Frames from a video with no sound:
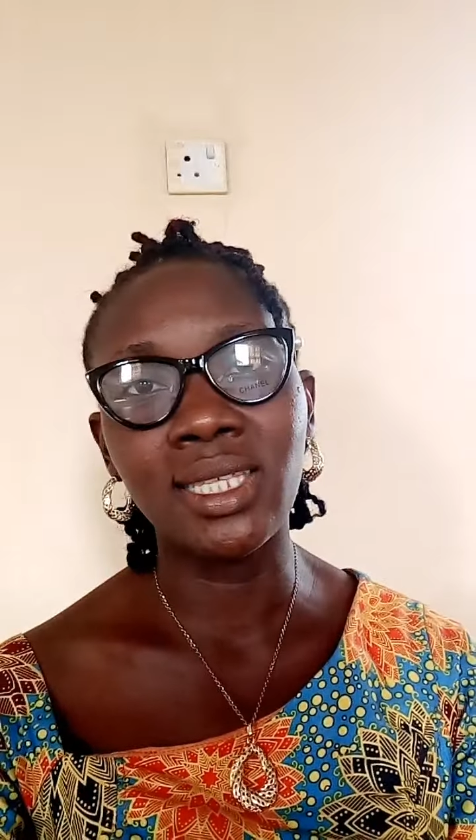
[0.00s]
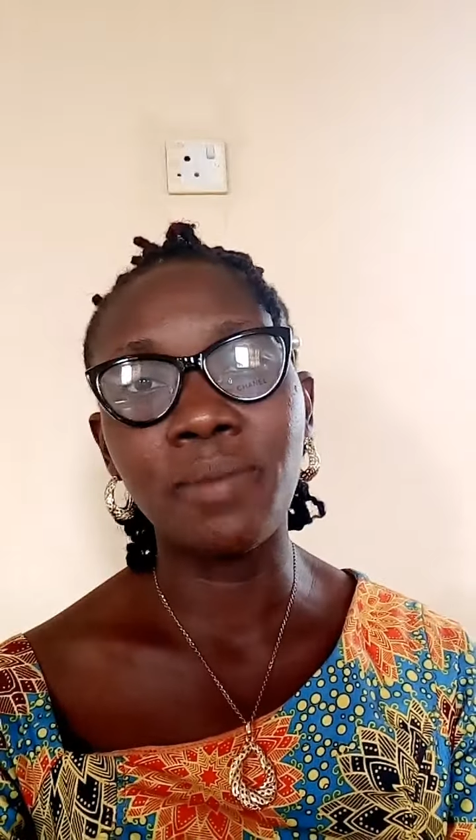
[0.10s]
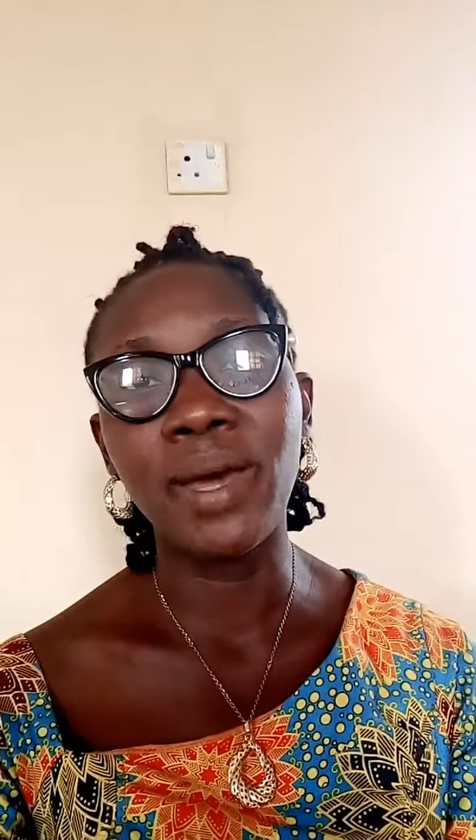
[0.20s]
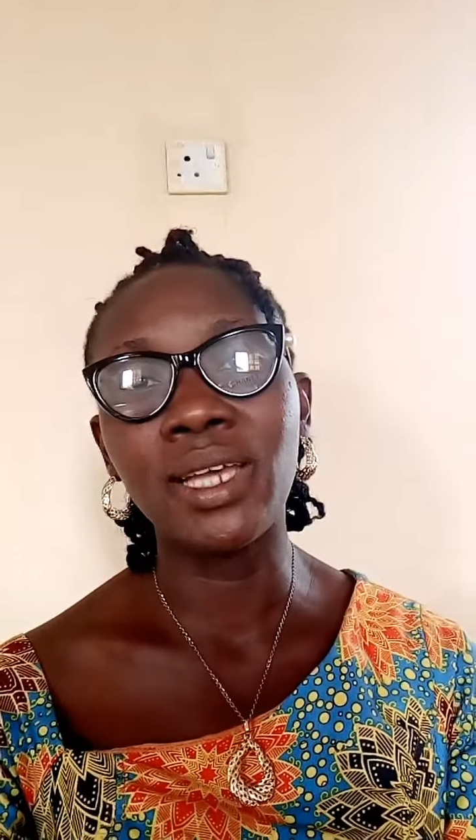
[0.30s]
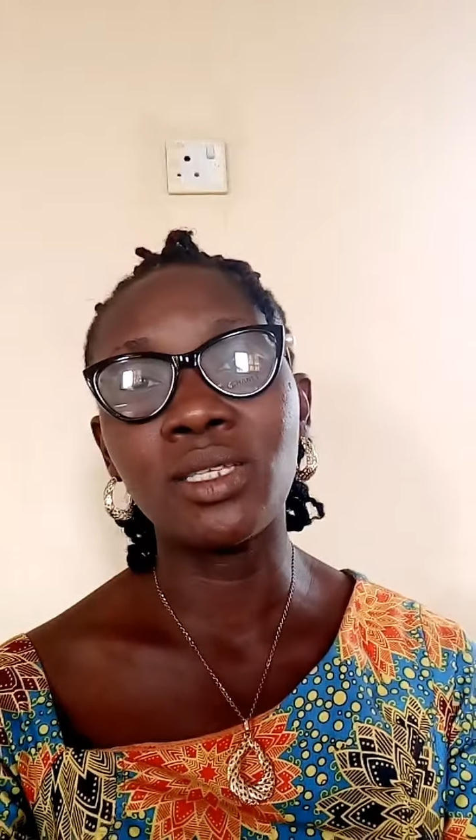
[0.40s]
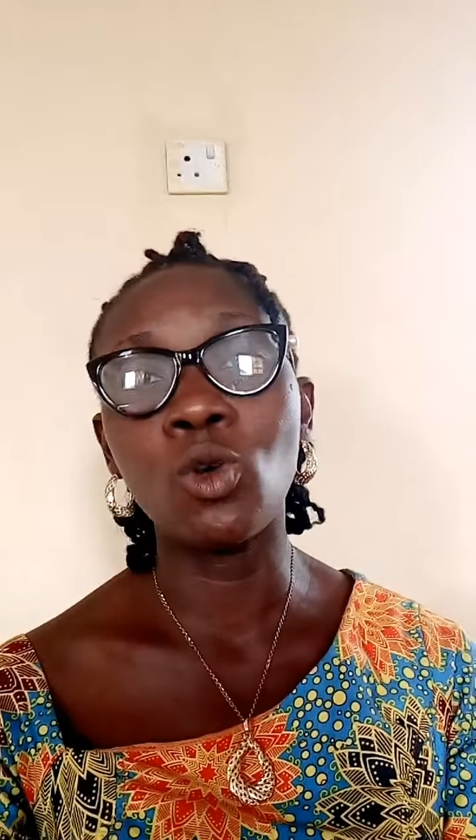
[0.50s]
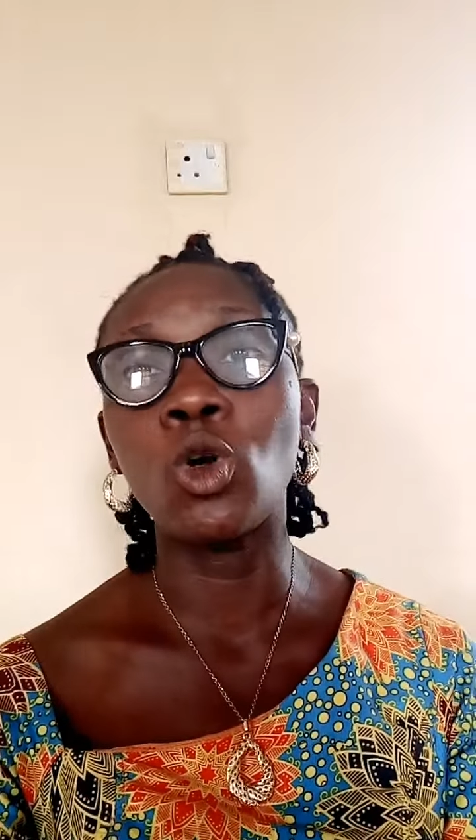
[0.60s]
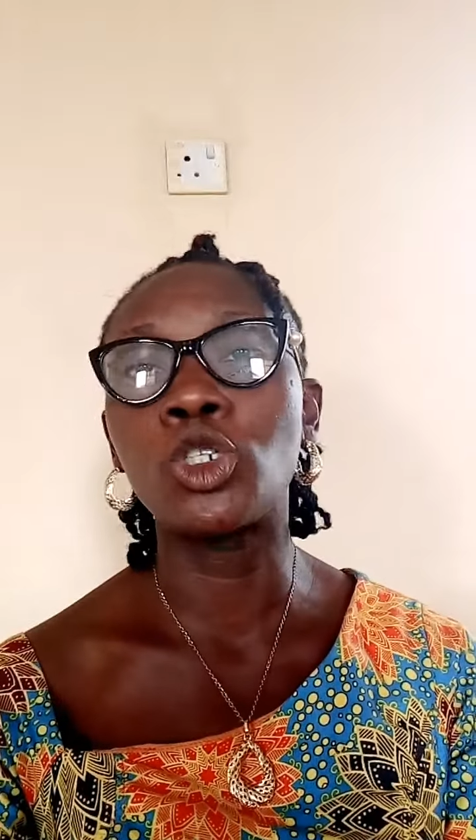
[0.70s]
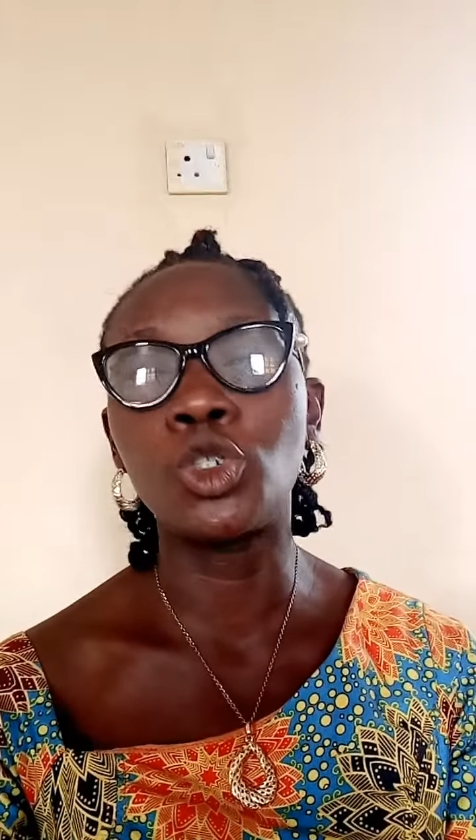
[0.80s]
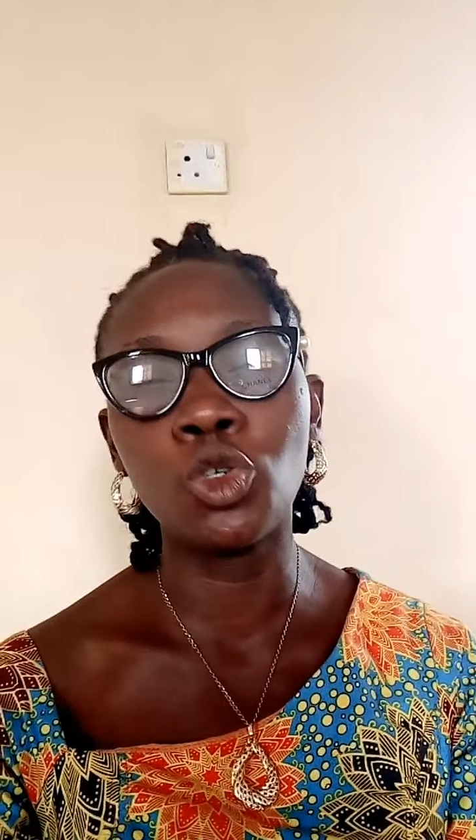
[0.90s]
they might
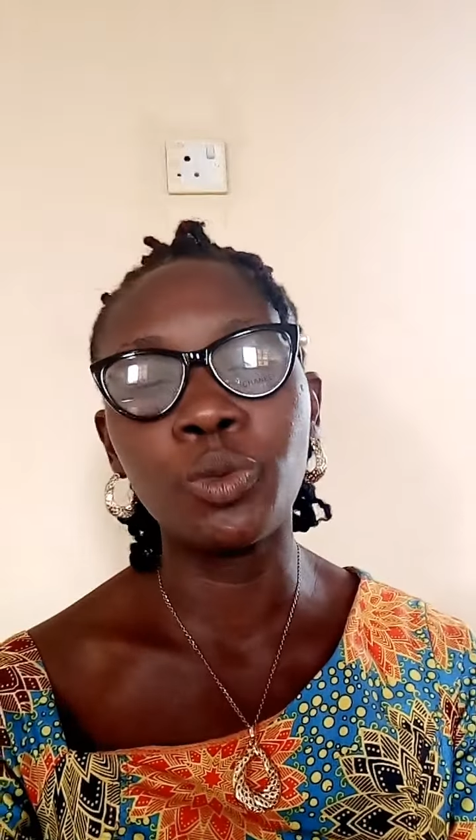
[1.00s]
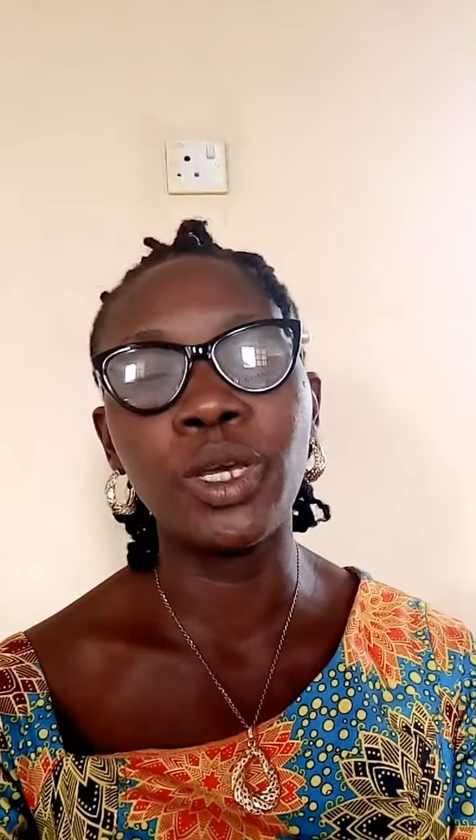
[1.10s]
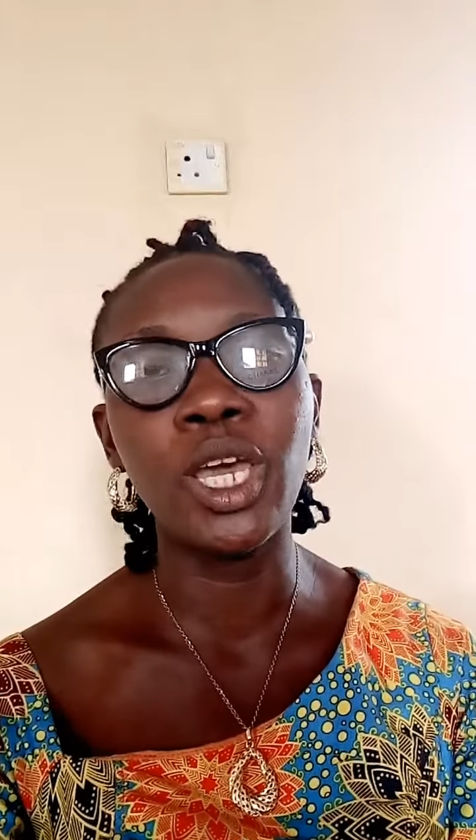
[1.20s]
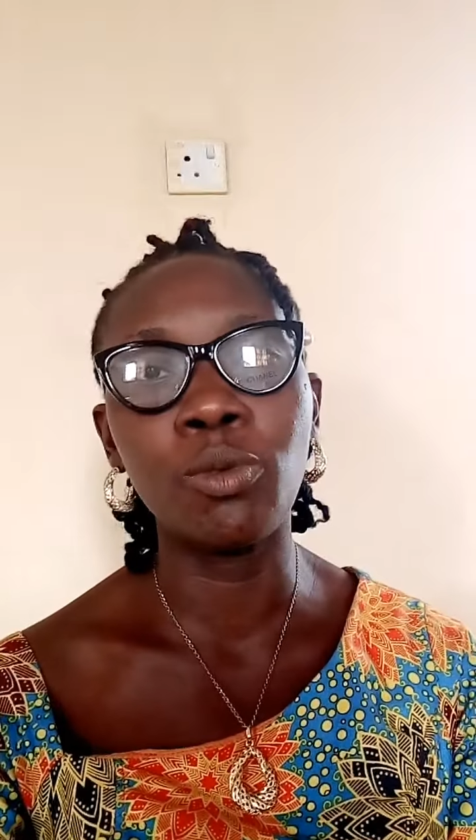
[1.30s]
or should be